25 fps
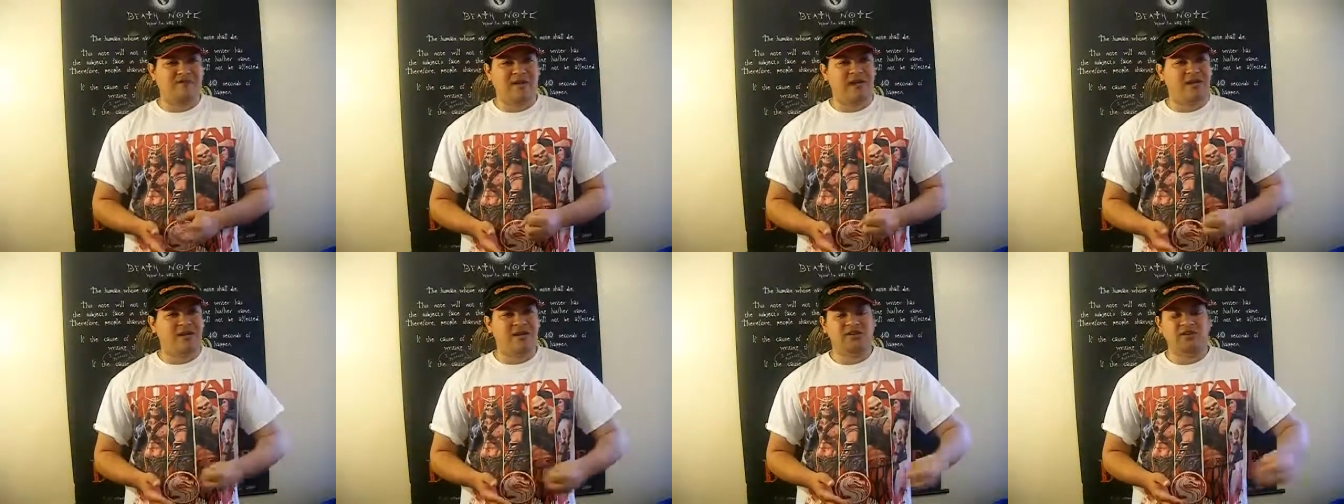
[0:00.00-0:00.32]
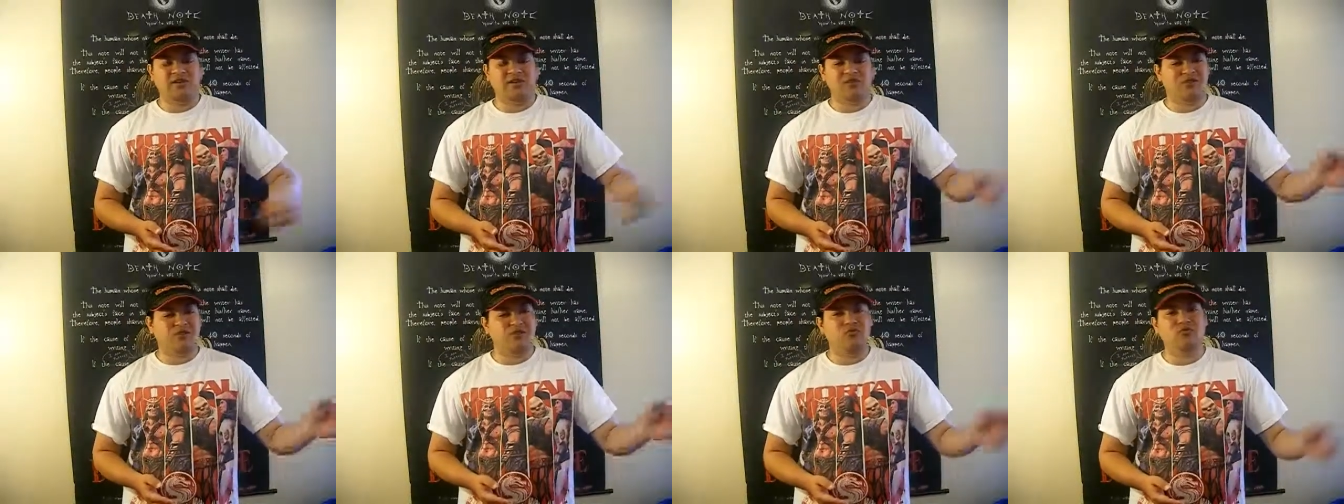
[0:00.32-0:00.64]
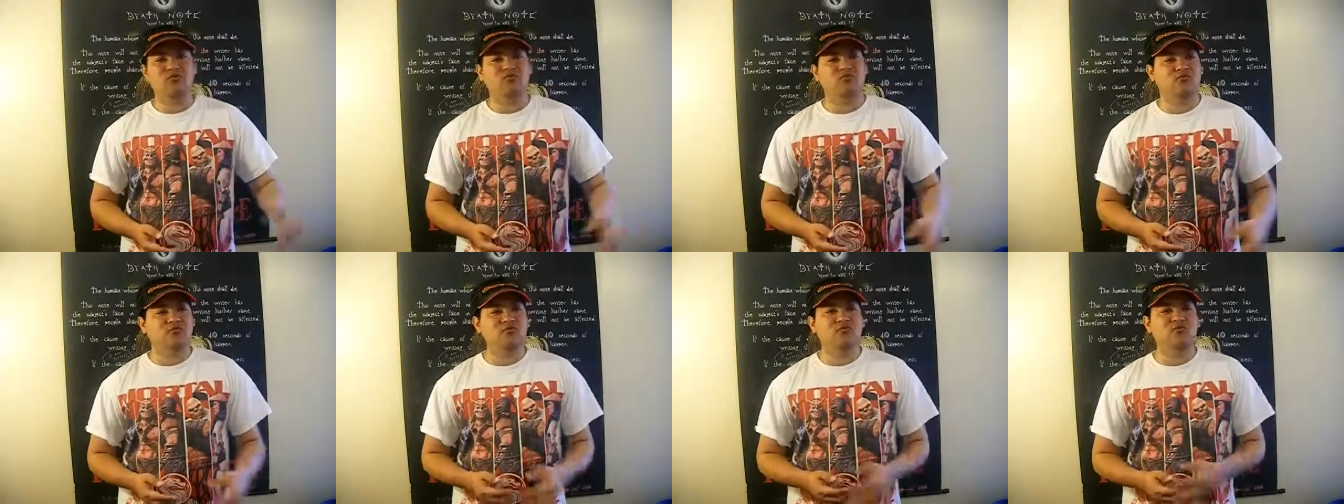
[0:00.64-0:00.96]
flying
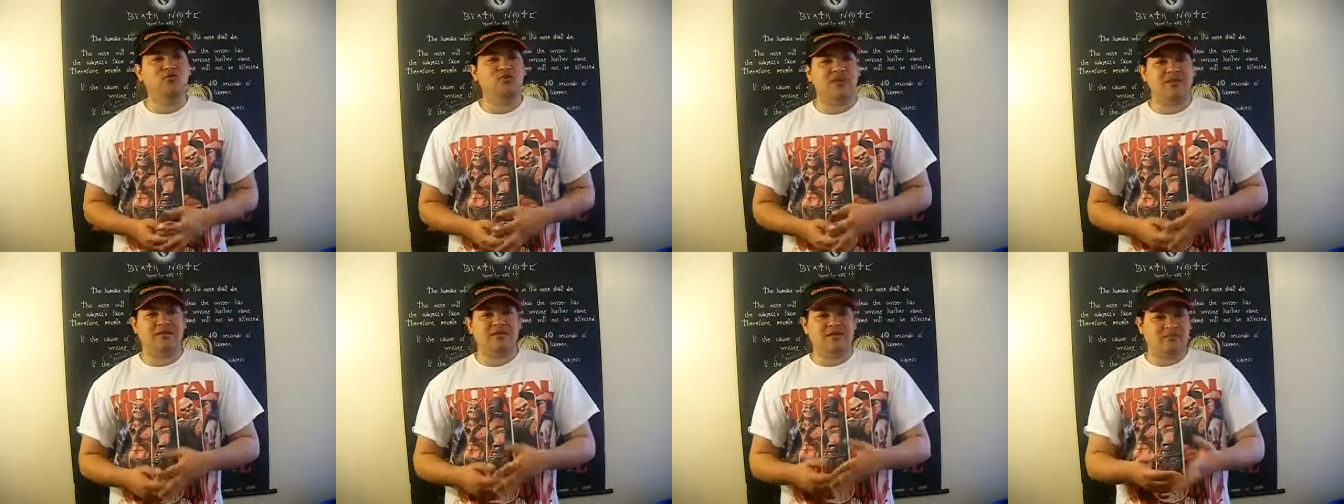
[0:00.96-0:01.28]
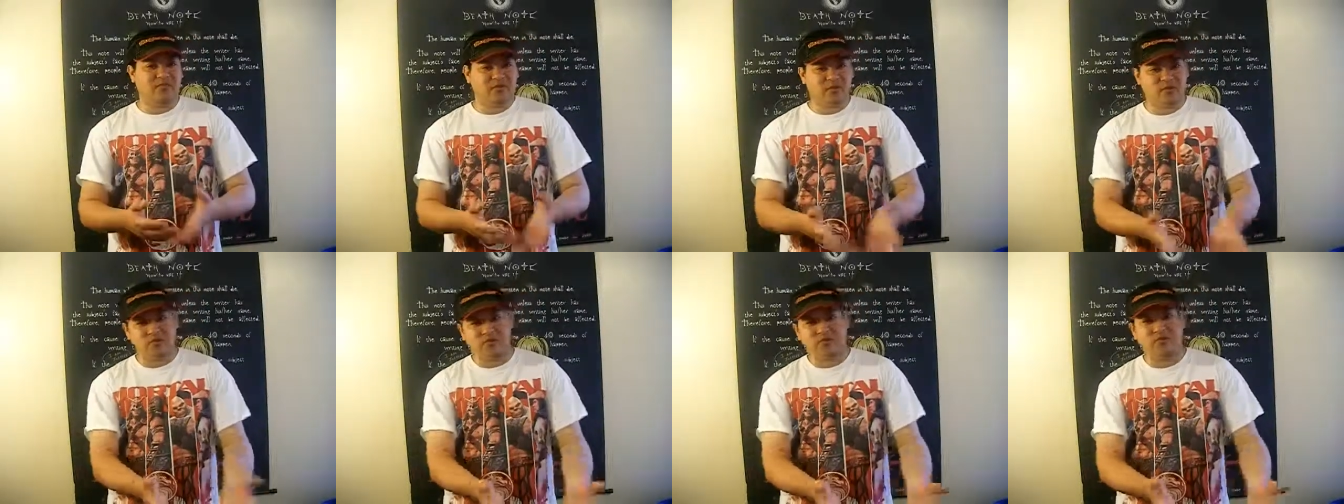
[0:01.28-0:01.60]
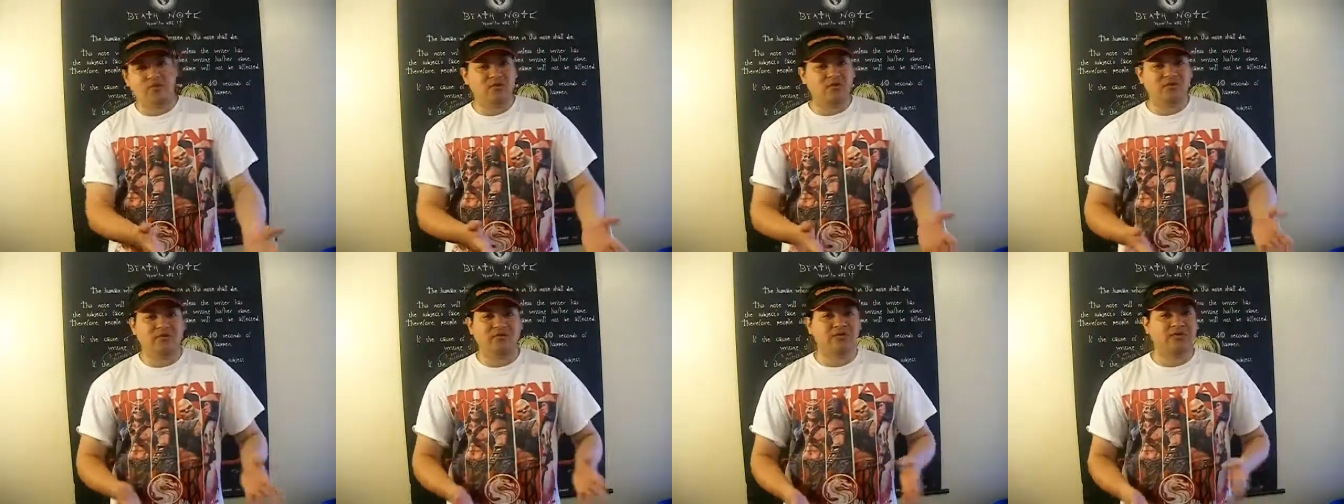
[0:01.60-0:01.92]
shoes and the
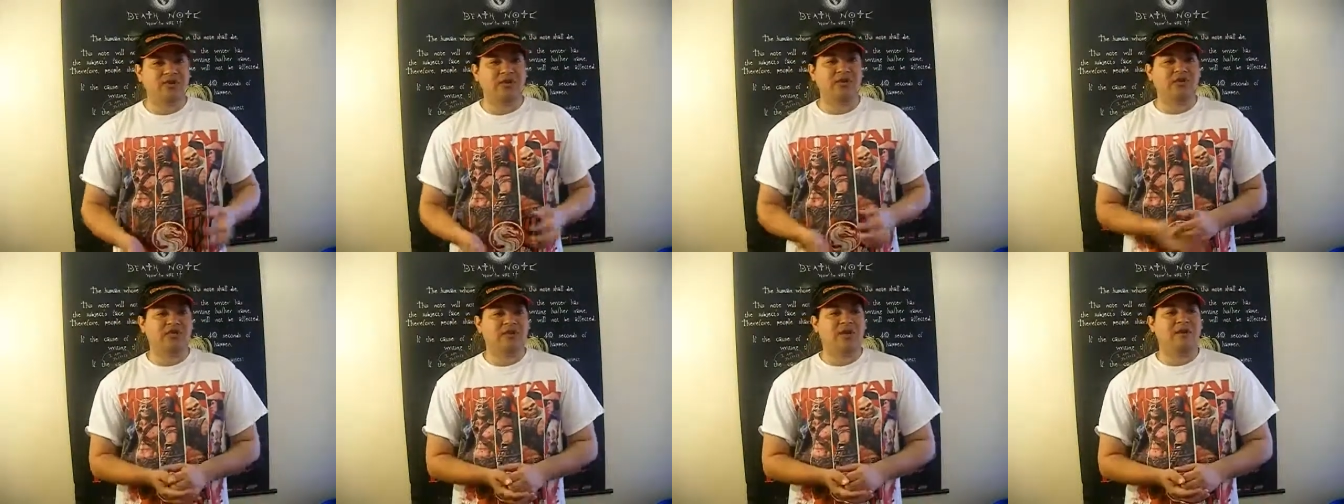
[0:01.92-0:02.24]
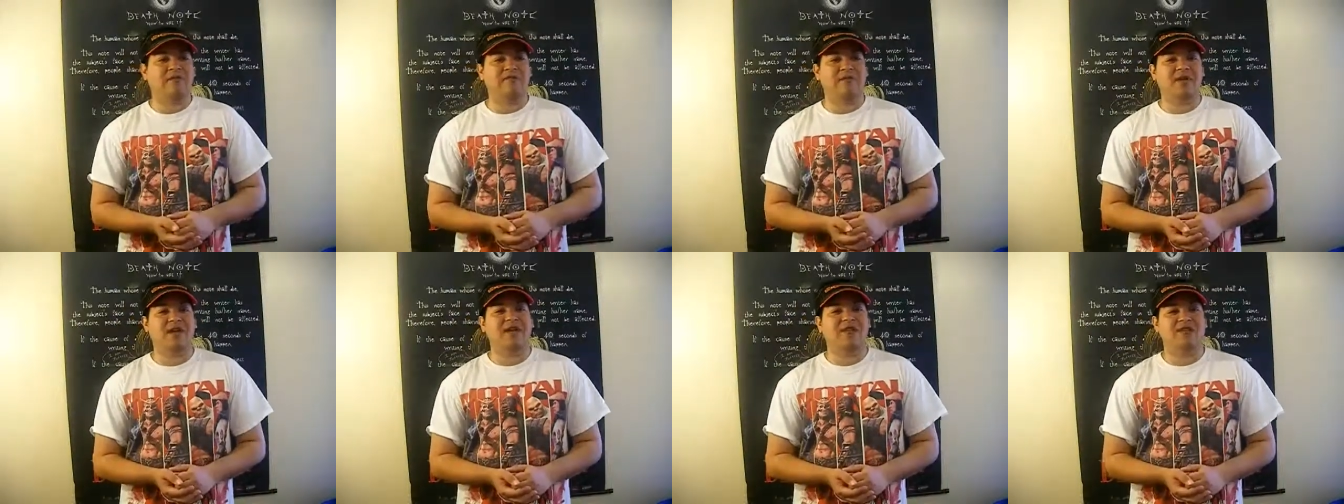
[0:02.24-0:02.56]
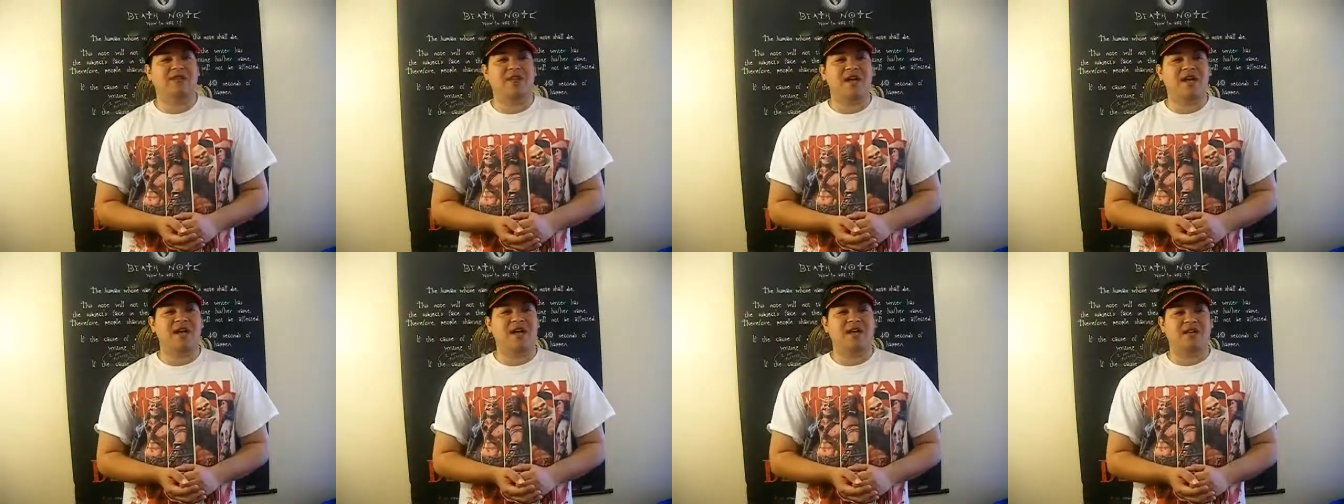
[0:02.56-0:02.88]
pearls and stuff
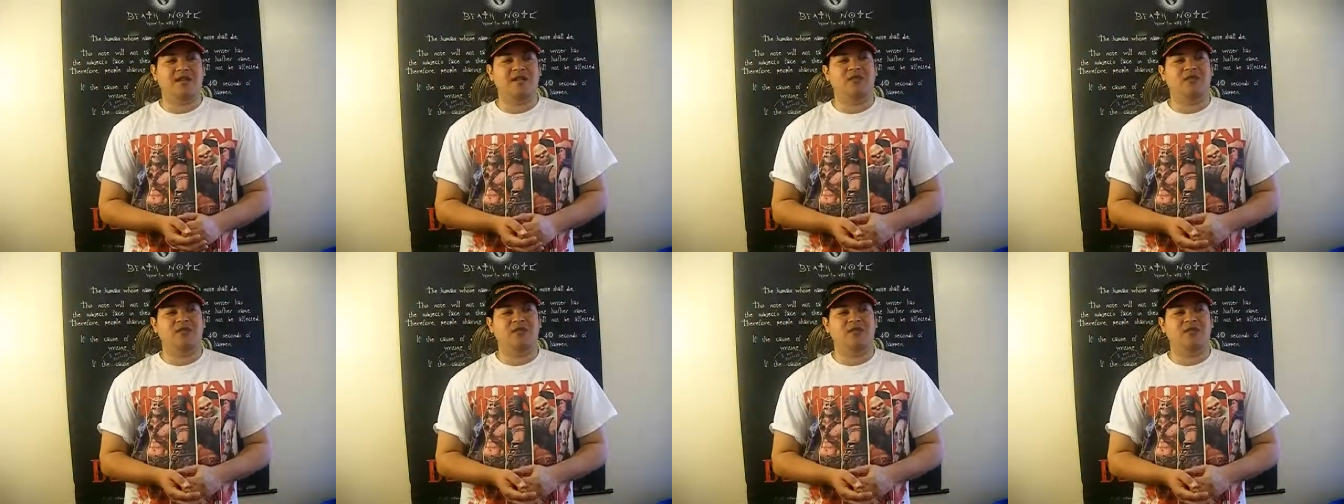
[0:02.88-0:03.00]
like that,